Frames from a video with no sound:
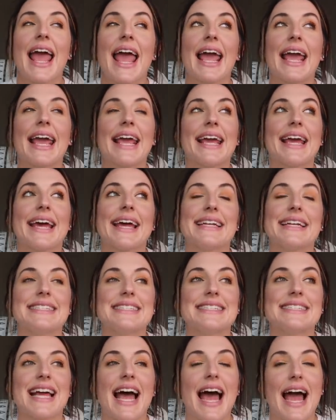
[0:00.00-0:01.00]

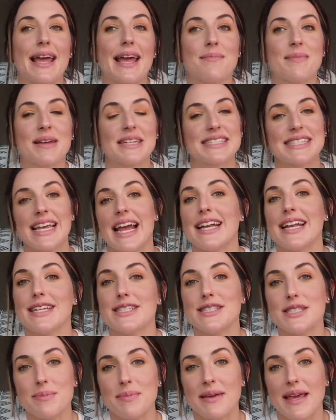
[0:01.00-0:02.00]
And I'm
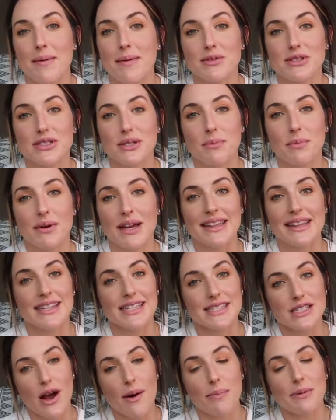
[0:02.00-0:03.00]
excited to be able to bring
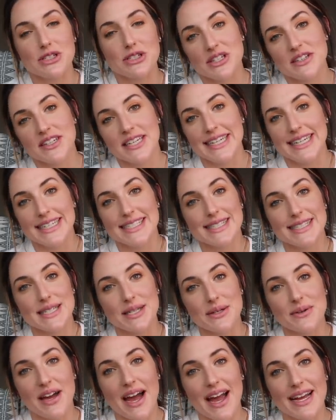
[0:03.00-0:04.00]
these opportunities to
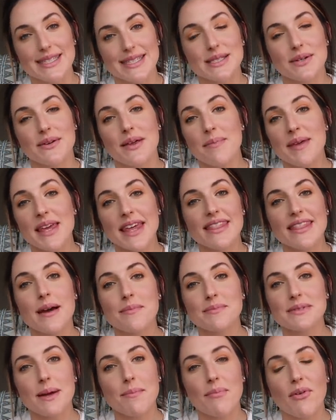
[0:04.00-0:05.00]
you guys. So give me a
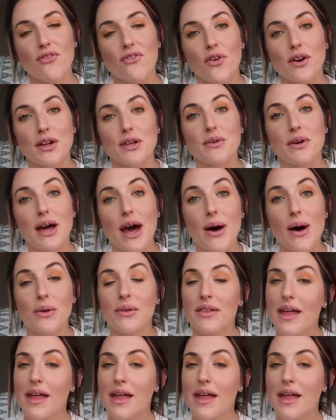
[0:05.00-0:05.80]
thumbs up before you go.